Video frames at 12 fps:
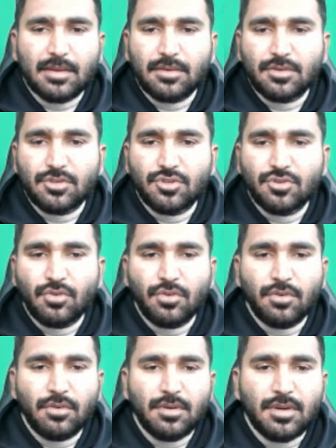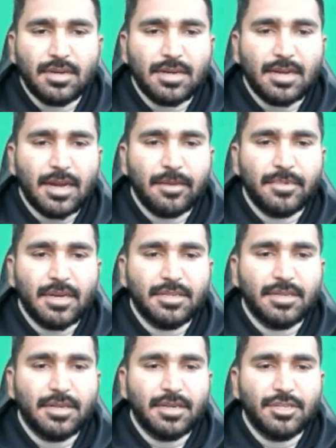So type
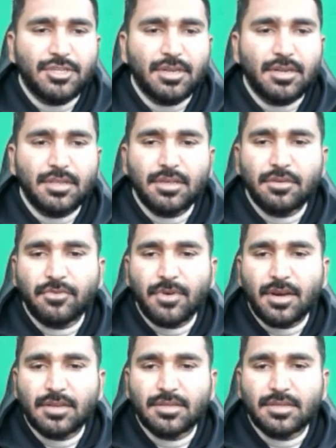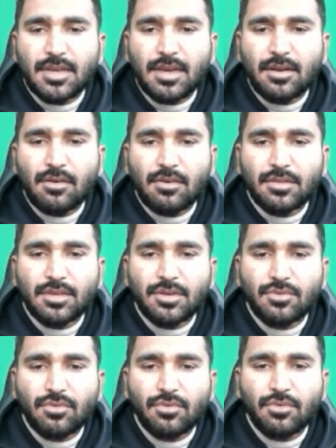destination in the first cell on
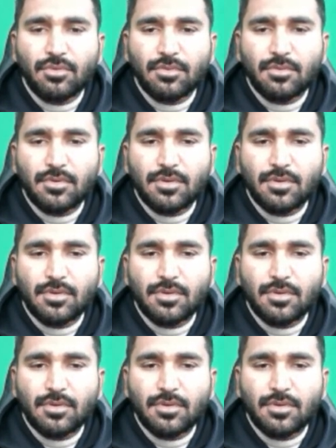the row.